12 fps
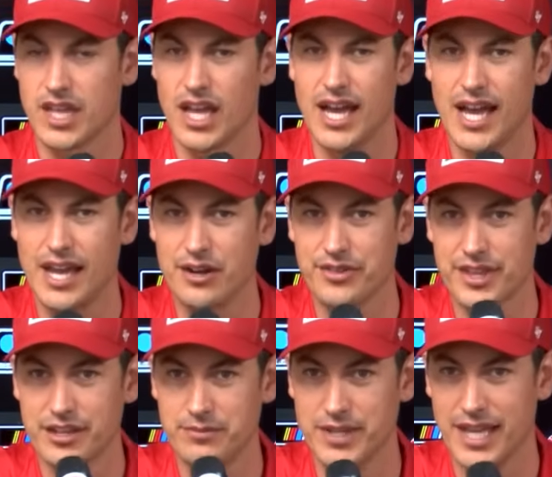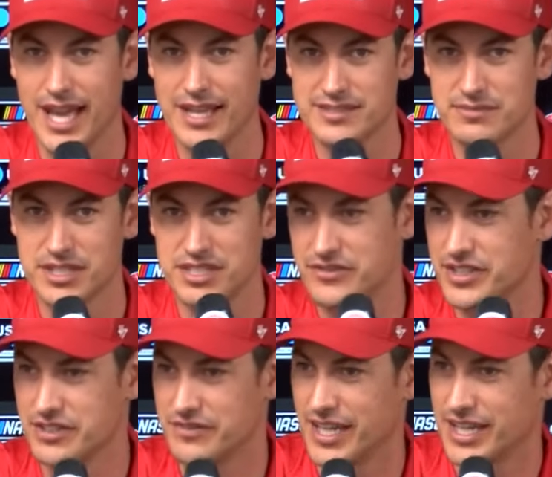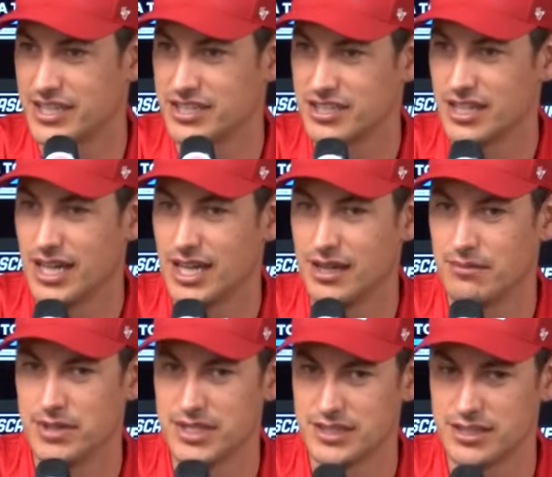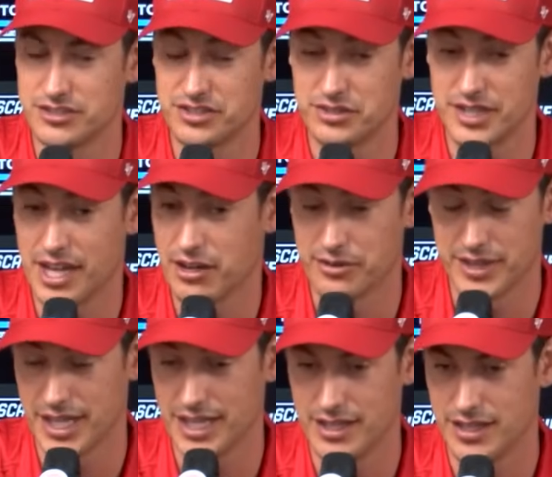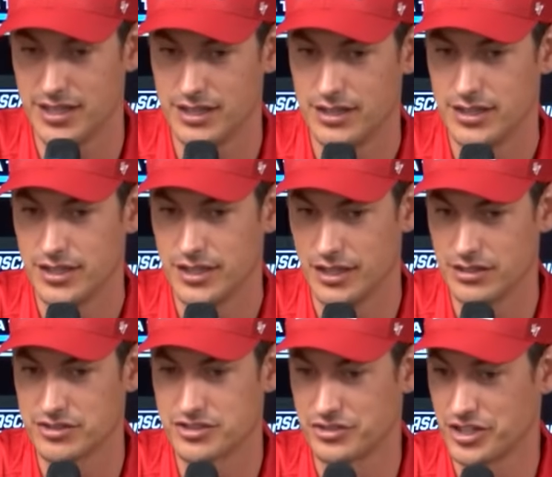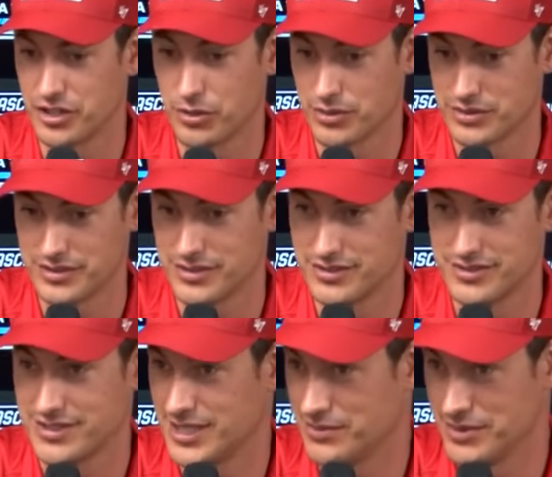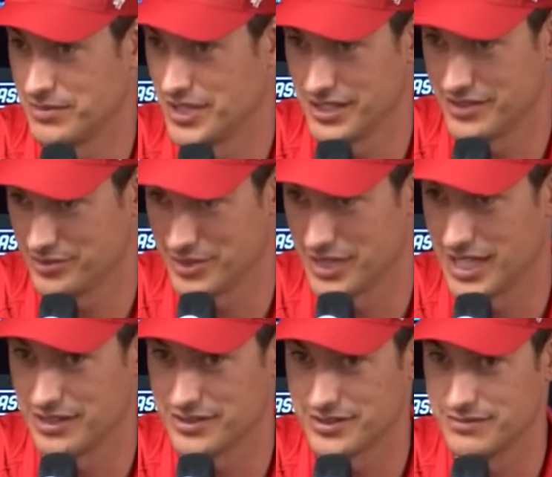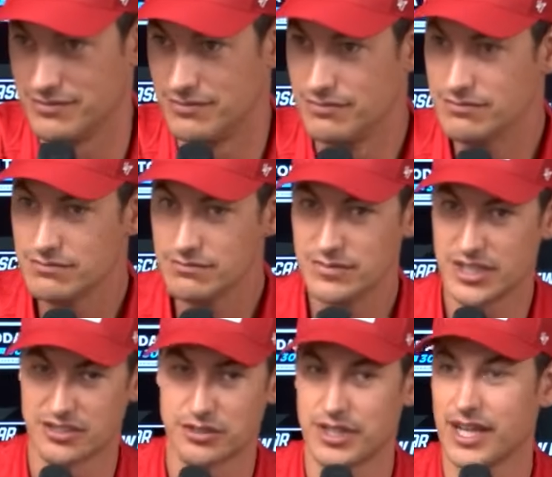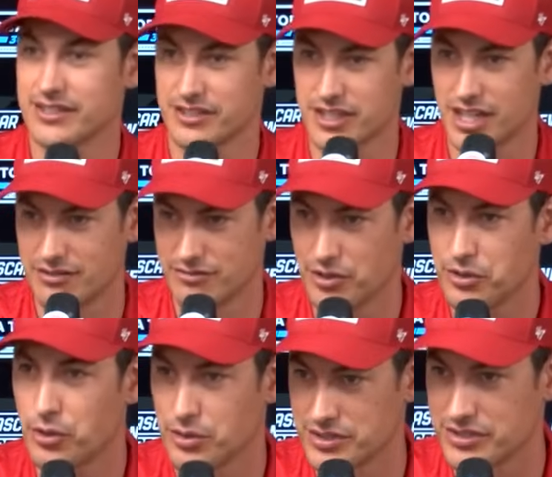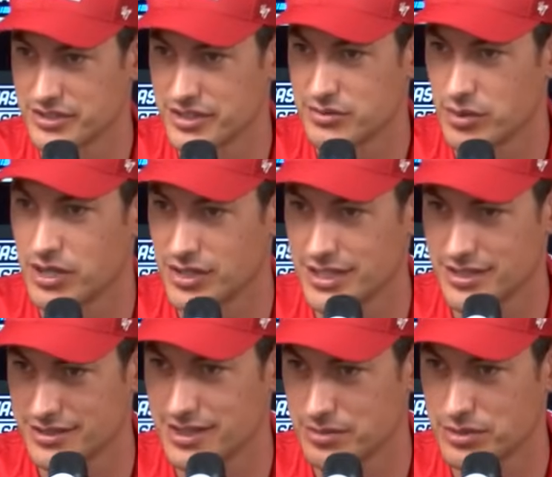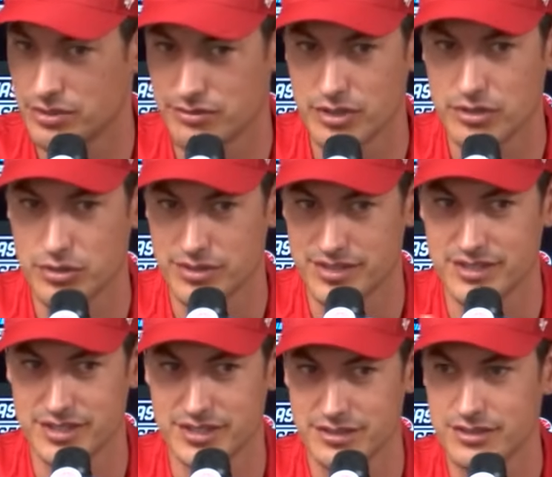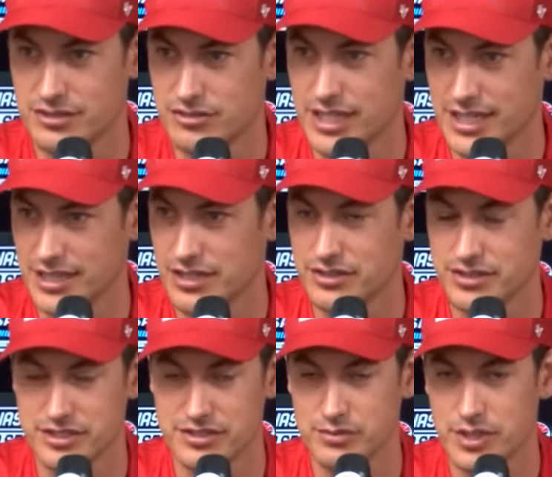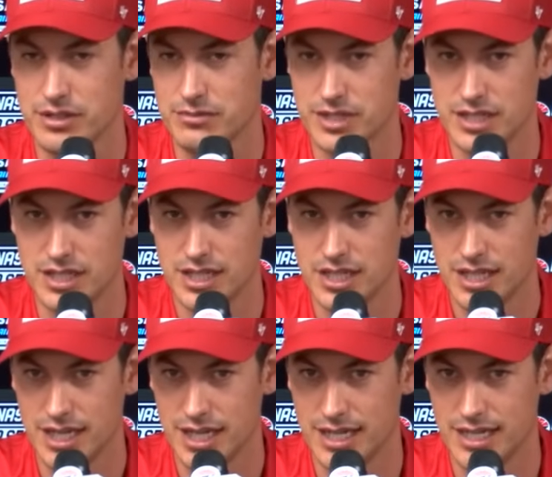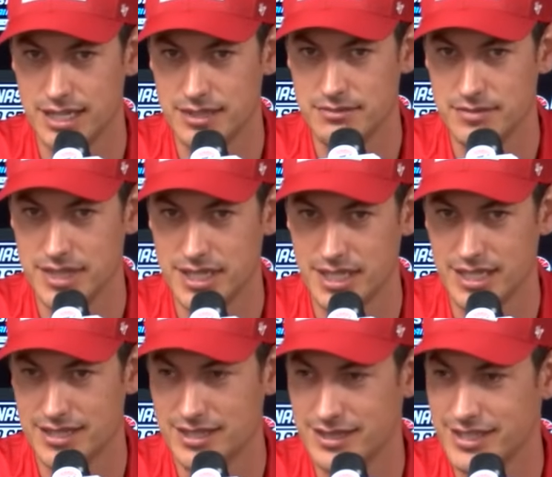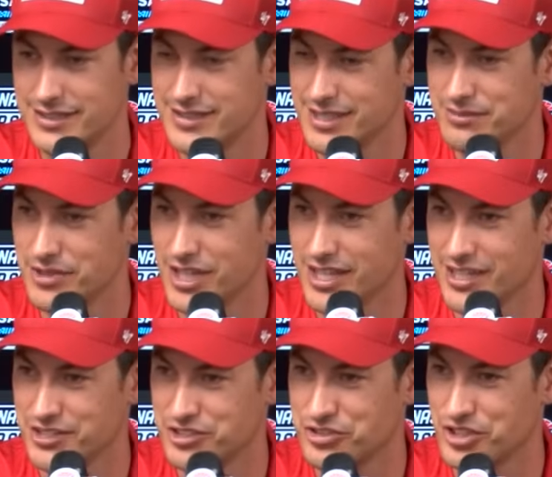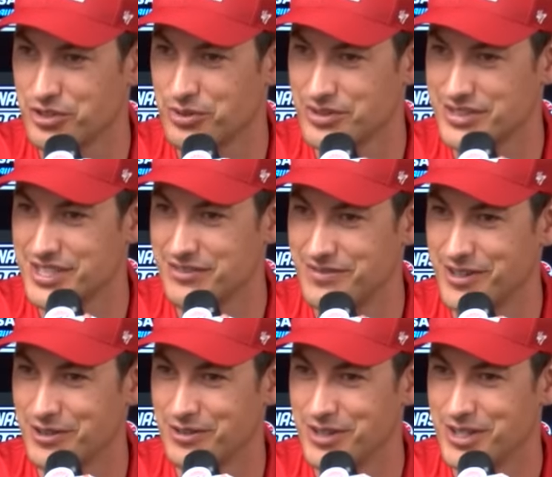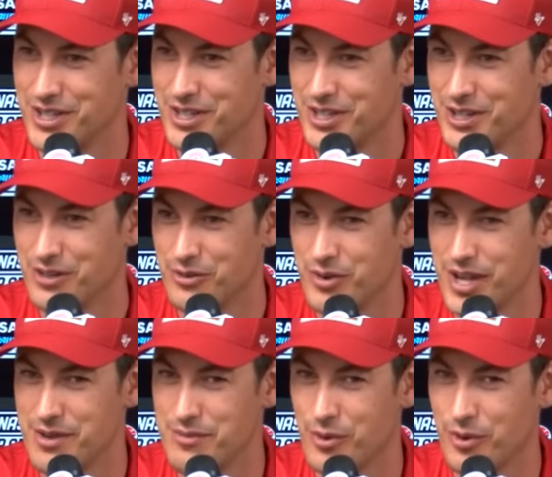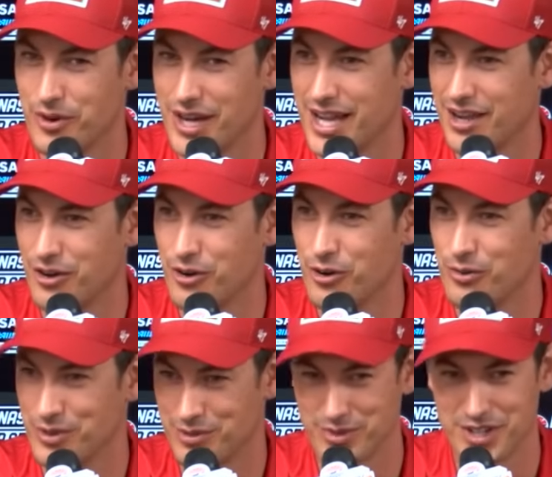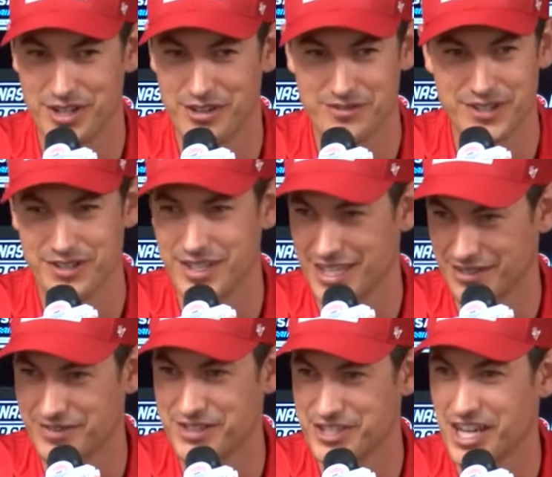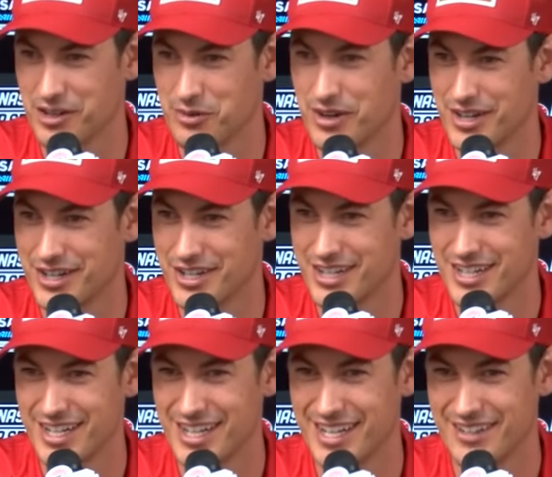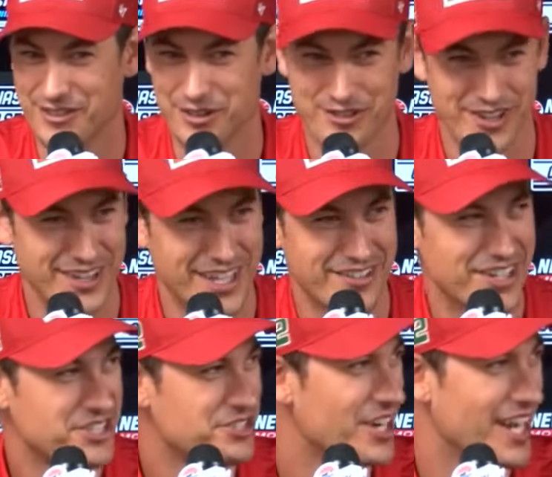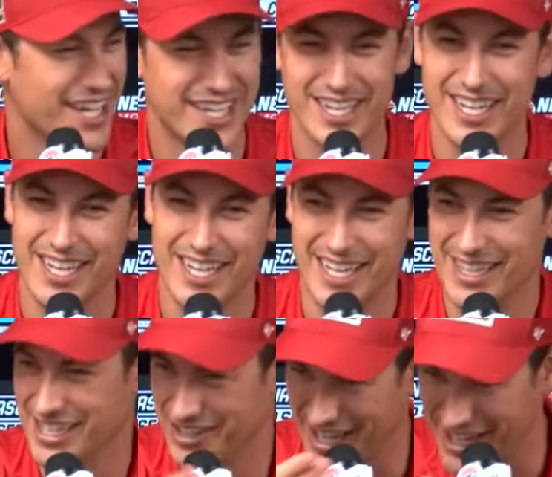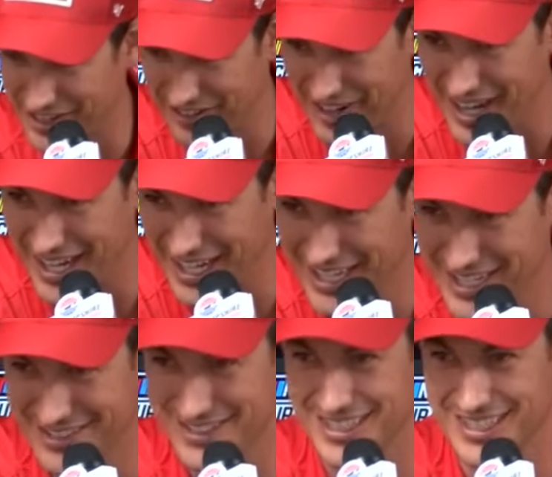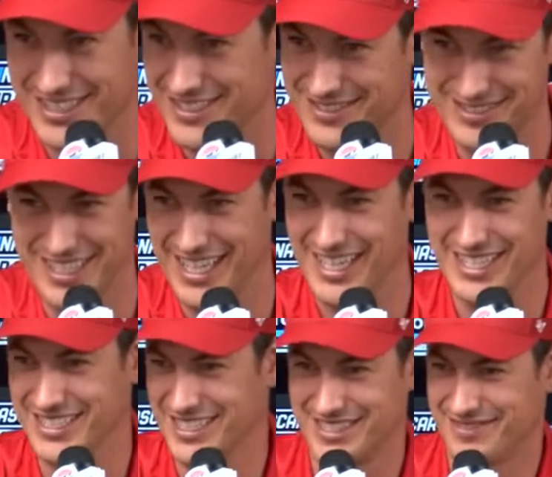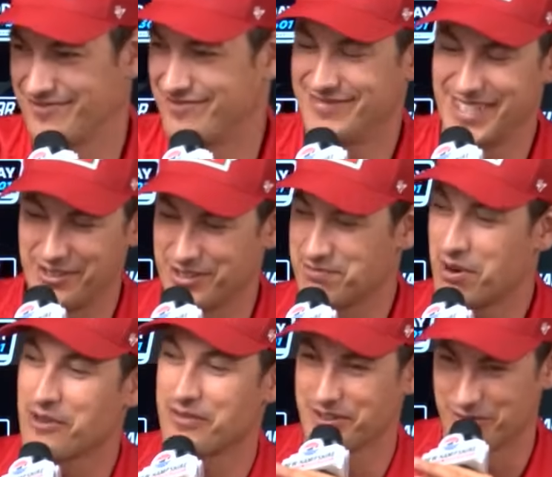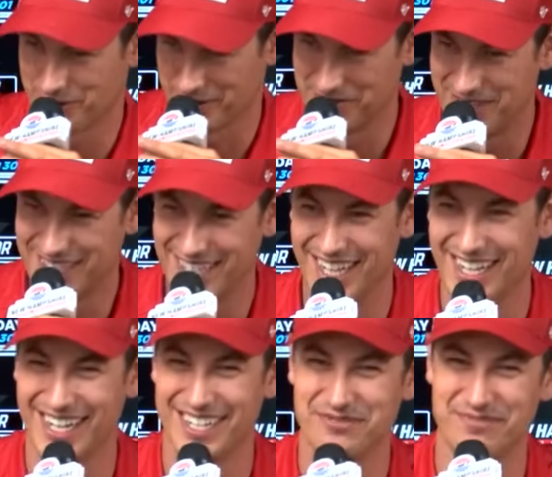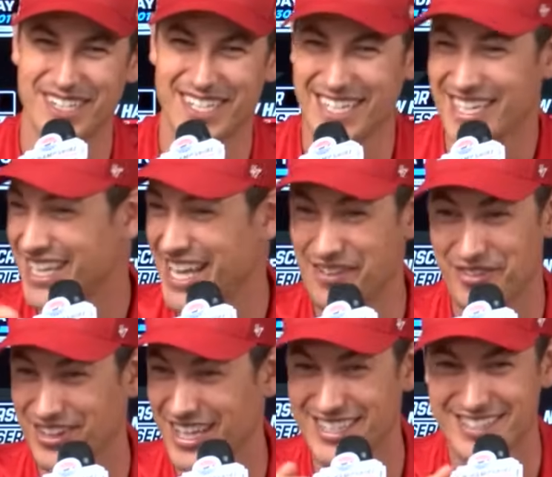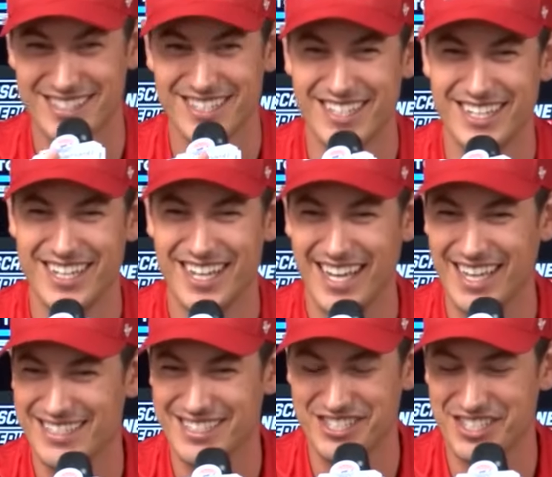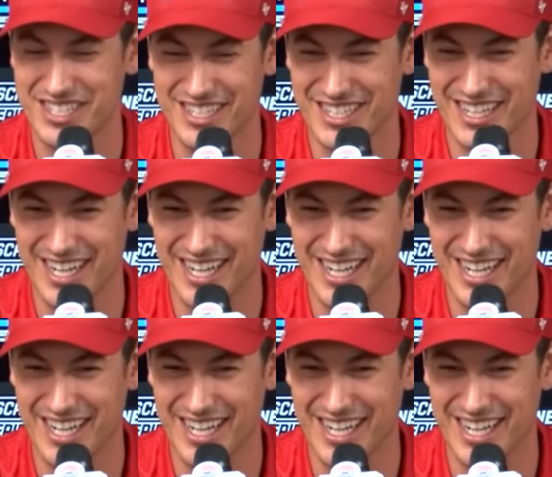I don't think he'll be as much of an advantage, but there's no doubt that, you know, street courses seem to be his wheelhouse. There's no doubt he's good on road courses as well, like the typical road courses. He's great at those as well. But it did seem like a street course, he felt way more at home when we all felt like a fish out of water going around that racetrack. And then he added rain, and it's like, it was perfect for him. and he capitalized as he should.